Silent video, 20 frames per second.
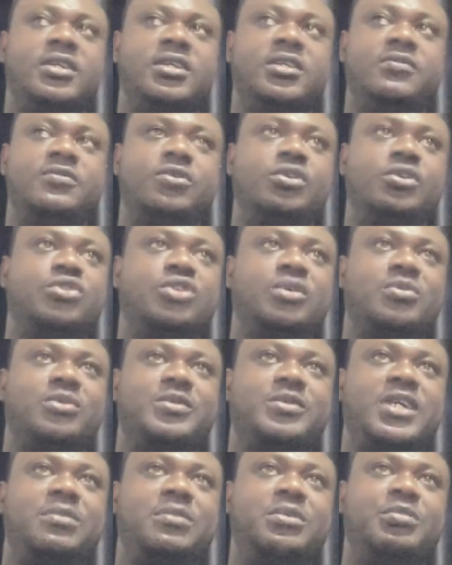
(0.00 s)
If you go to some
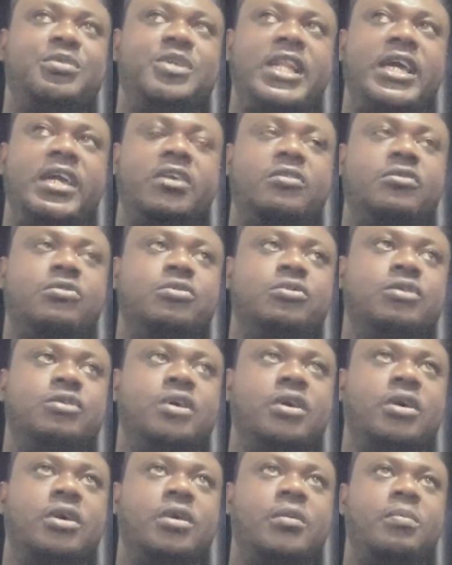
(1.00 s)
website, maybe like
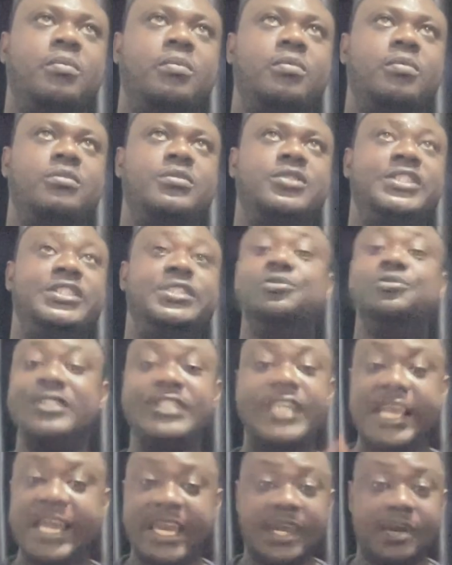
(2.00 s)
Deal
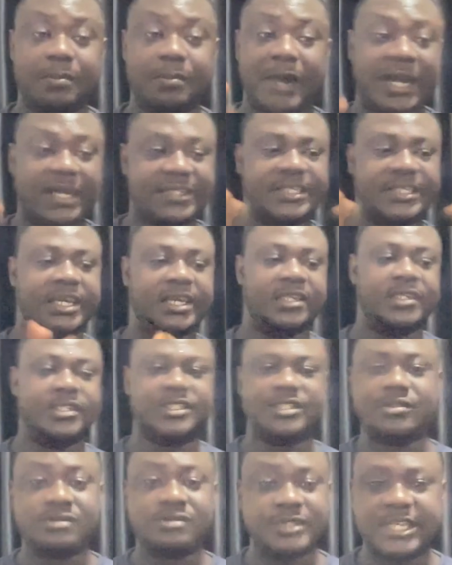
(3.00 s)
Day back then,
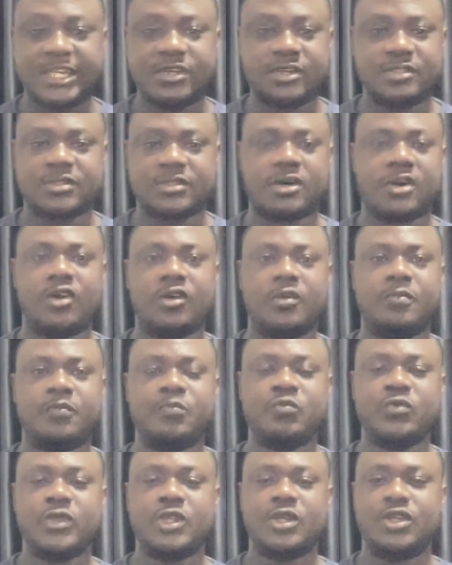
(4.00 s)
dealday.com,
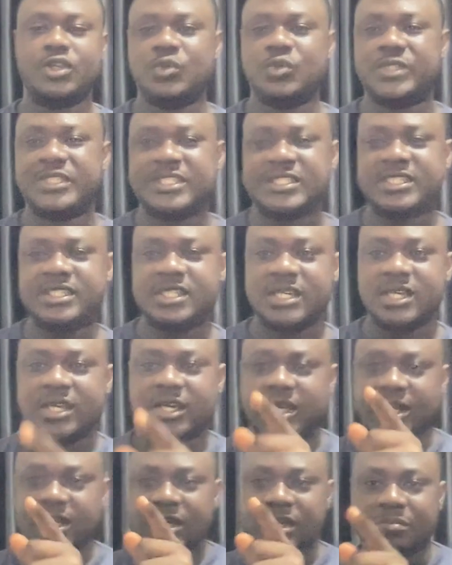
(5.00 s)
you will see
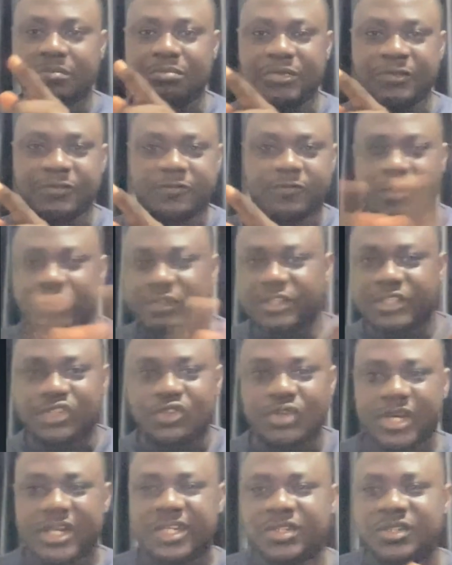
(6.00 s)
before the
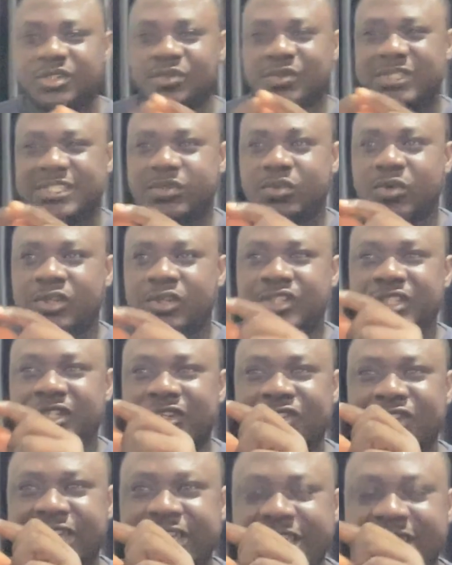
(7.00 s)
URL, you will see one
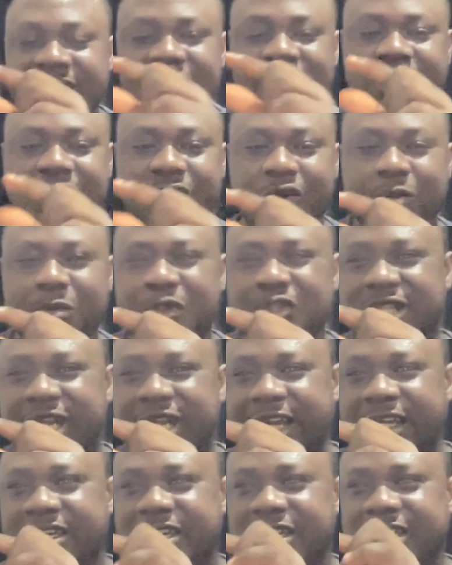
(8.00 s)
green, almost like